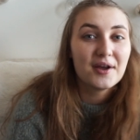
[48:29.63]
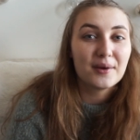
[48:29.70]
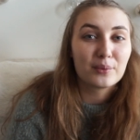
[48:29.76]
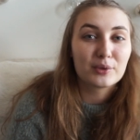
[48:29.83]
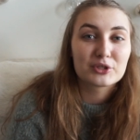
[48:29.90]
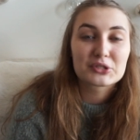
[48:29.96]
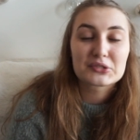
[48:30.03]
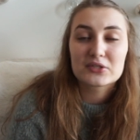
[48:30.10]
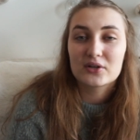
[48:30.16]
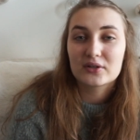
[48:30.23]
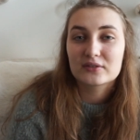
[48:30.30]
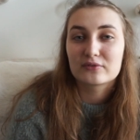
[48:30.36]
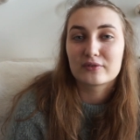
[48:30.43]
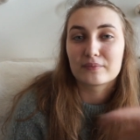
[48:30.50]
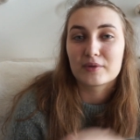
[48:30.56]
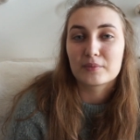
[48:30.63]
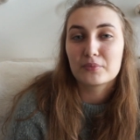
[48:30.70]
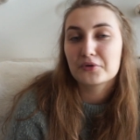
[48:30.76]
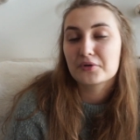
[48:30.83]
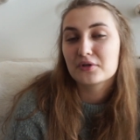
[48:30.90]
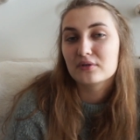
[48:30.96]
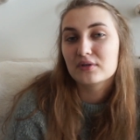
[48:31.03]
which socks from the
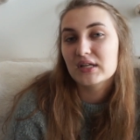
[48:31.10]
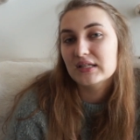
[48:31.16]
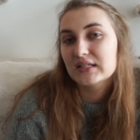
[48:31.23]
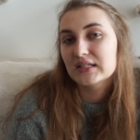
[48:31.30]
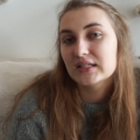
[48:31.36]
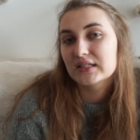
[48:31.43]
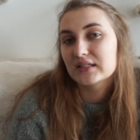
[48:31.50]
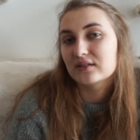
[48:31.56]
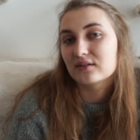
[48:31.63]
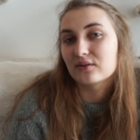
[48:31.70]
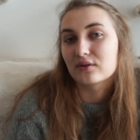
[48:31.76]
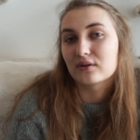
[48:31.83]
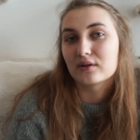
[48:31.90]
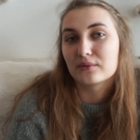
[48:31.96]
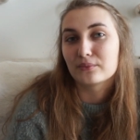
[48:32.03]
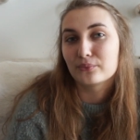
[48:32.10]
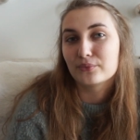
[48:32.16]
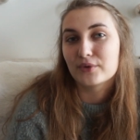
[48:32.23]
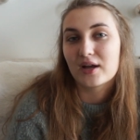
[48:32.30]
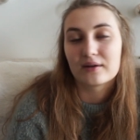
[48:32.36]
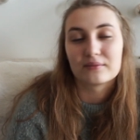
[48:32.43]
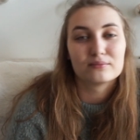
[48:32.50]
book you knitted, or
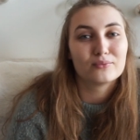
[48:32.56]
yeah,